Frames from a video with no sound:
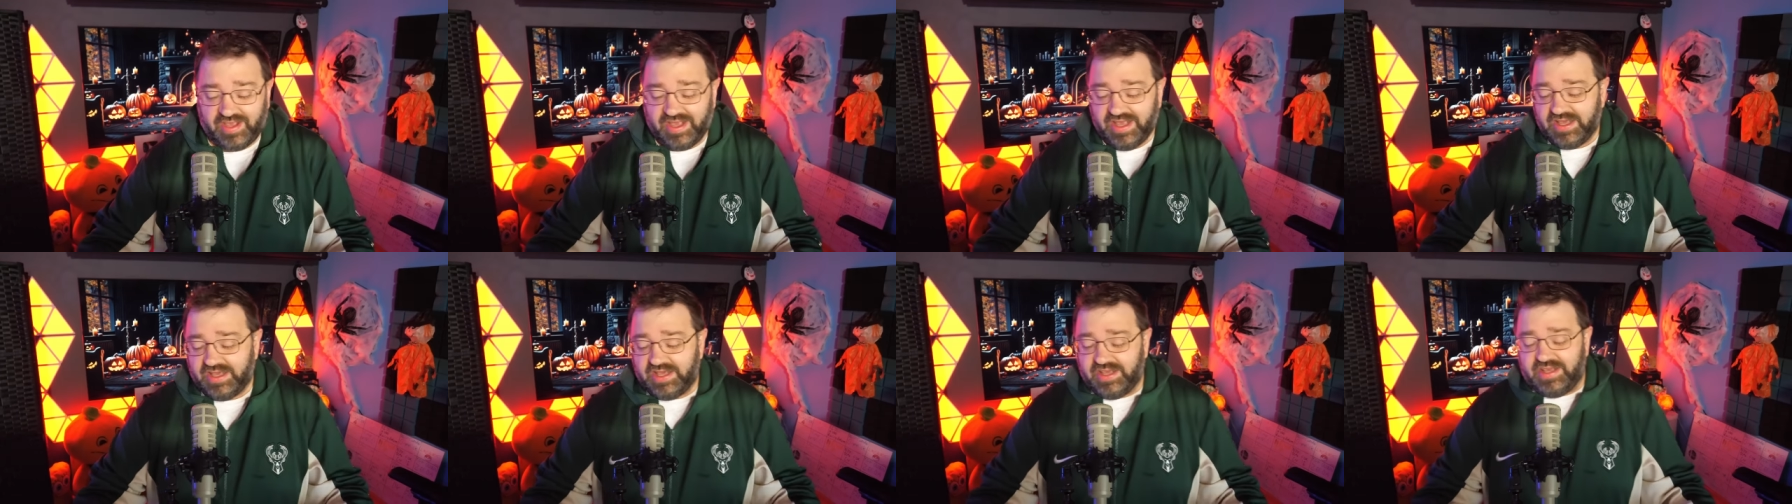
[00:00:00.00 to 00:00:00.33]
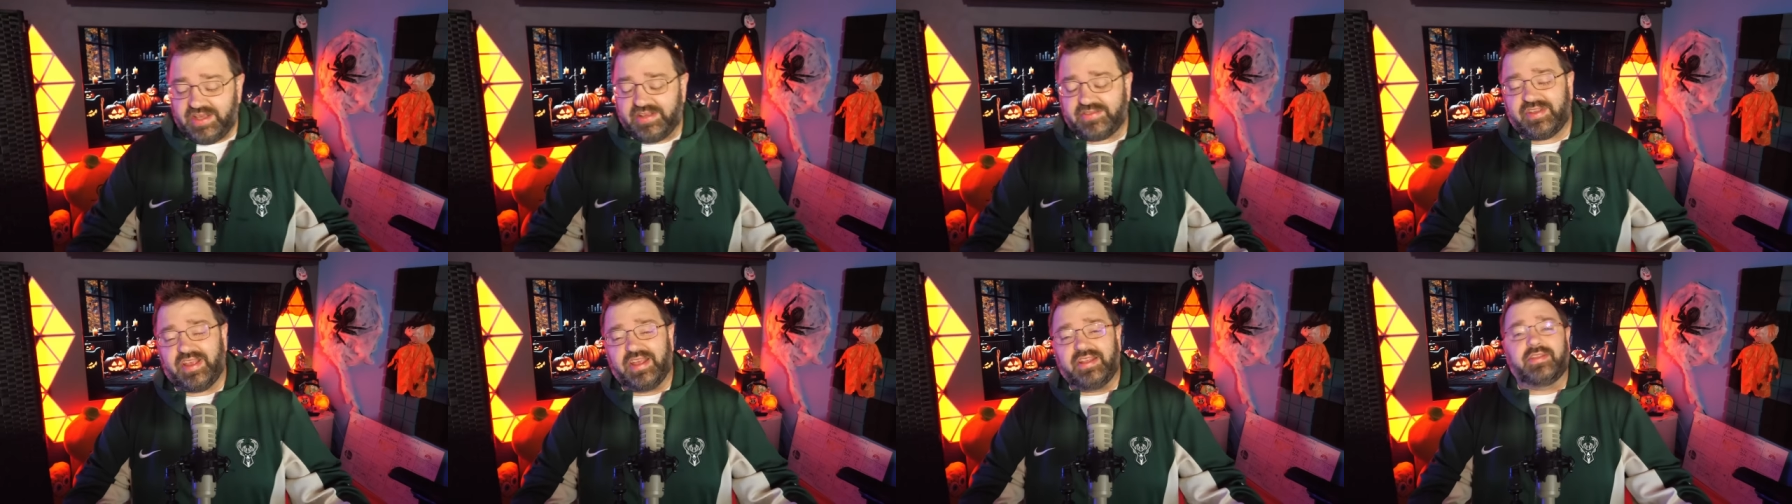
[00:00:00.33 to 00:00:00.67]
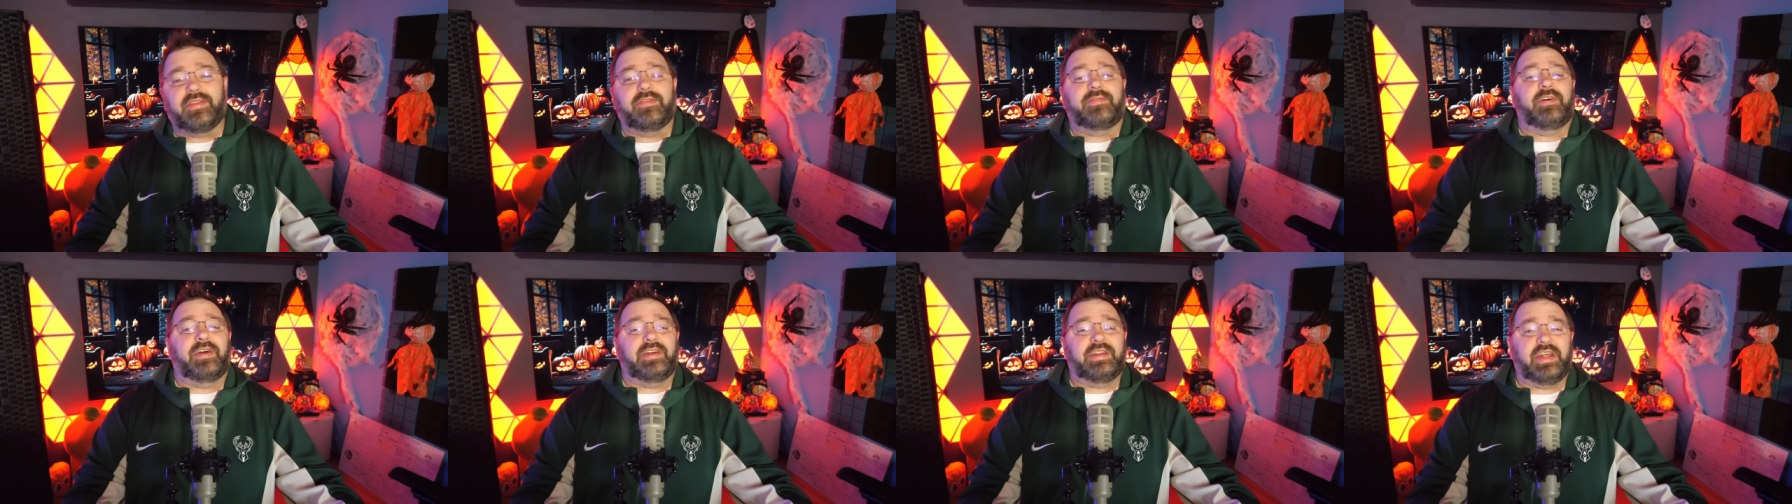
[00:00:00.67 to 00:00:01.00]
He is in the
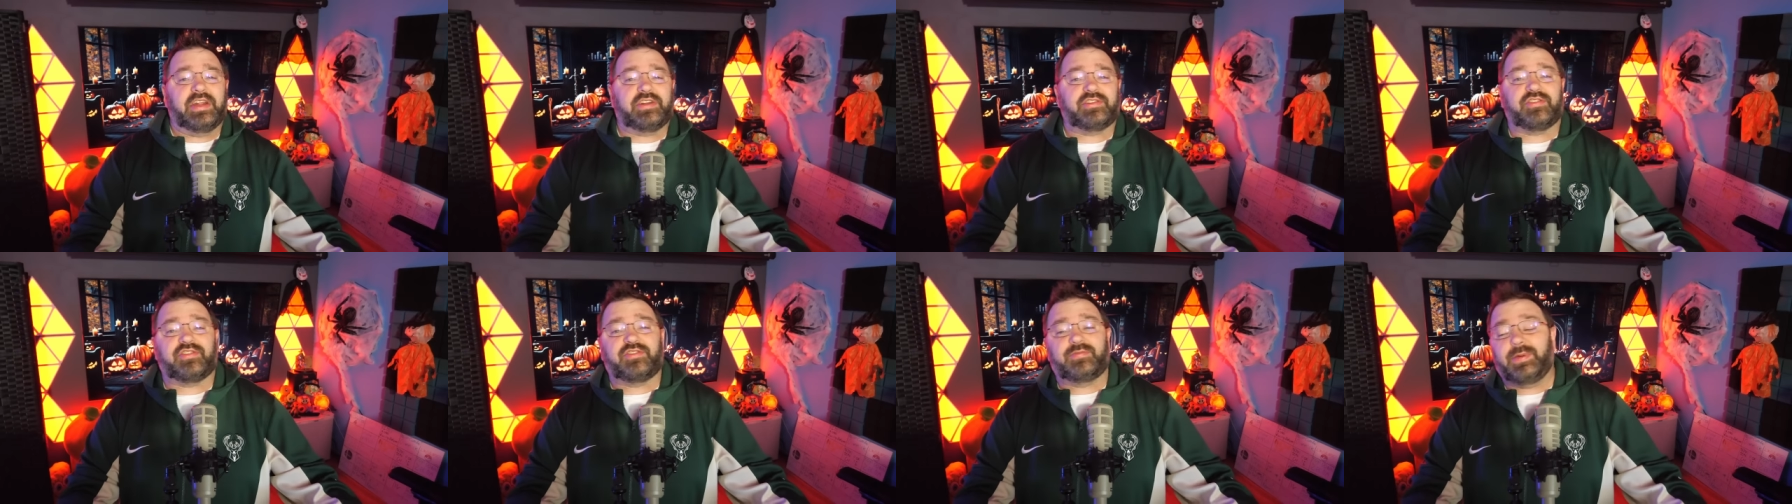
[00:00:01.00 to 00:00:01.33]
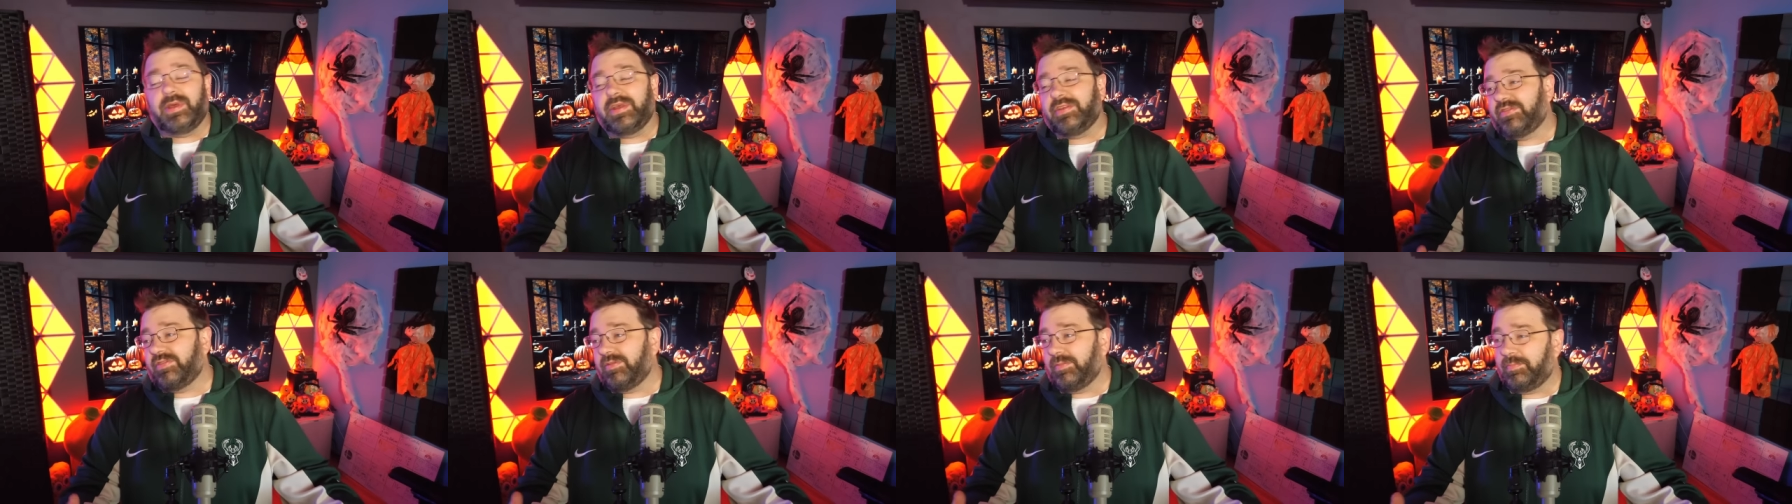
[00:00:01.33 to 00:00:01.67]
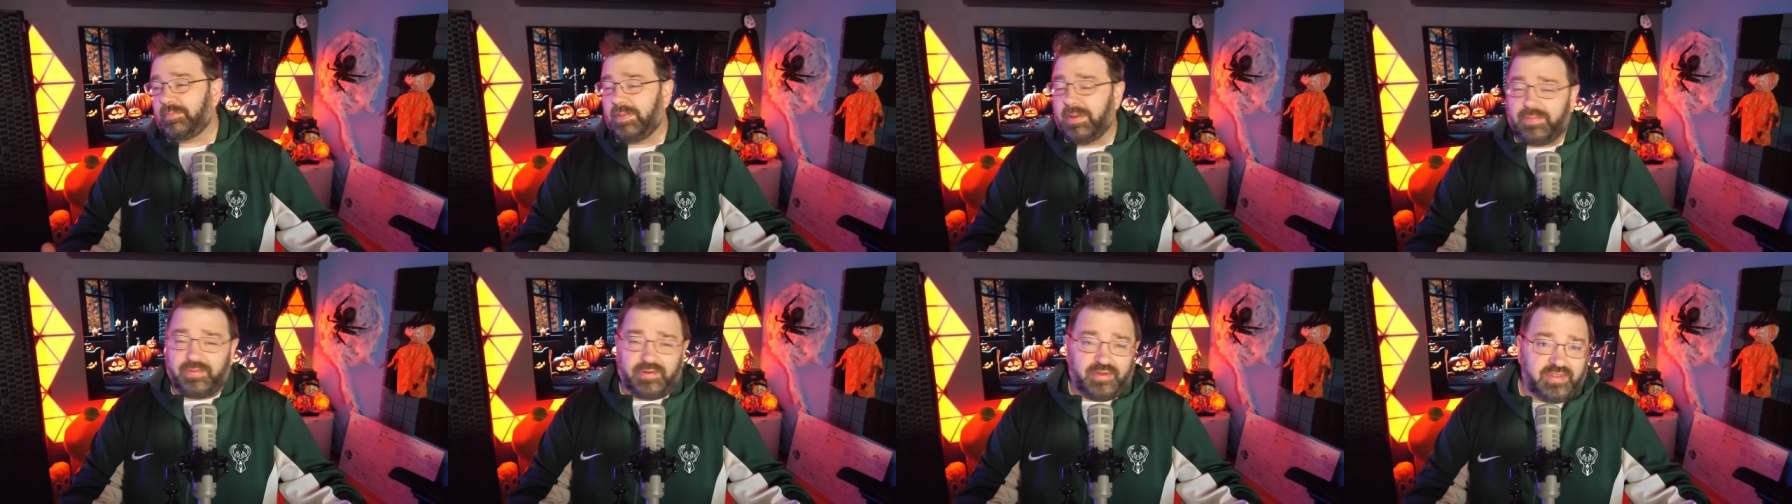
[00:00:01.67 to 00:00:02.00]
financial space.
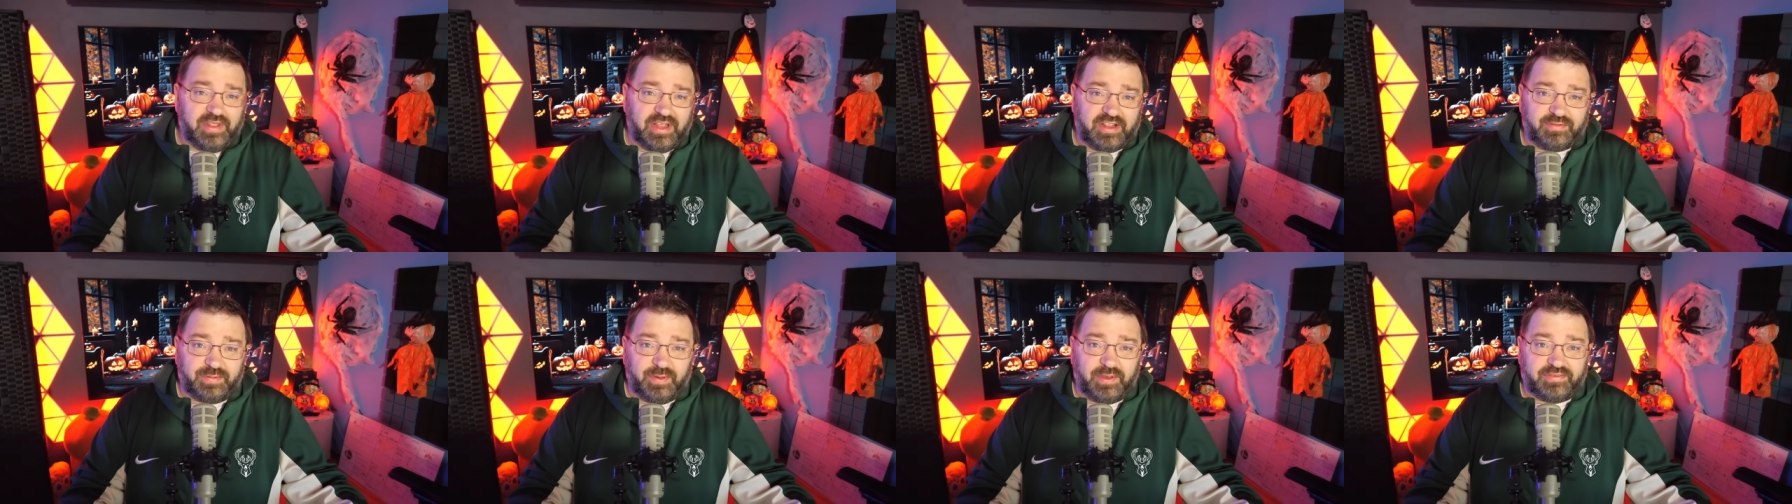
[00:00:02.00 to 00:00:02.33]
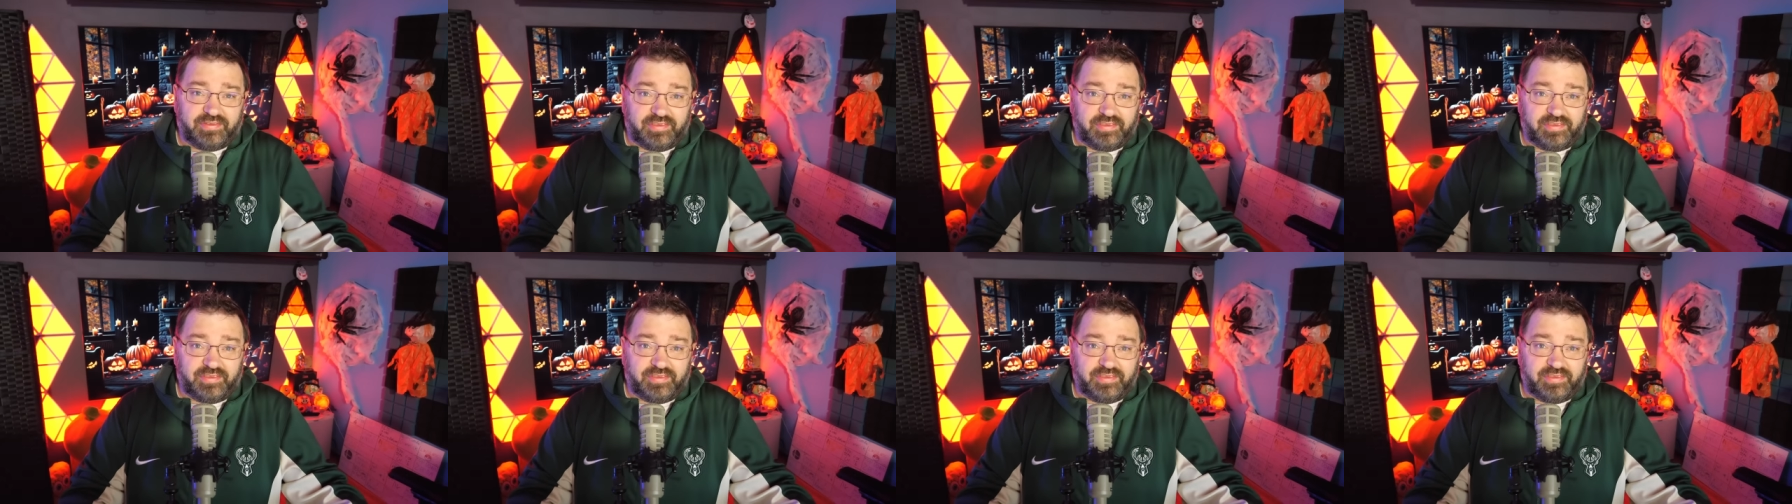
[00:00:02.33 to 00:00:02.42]
People in that space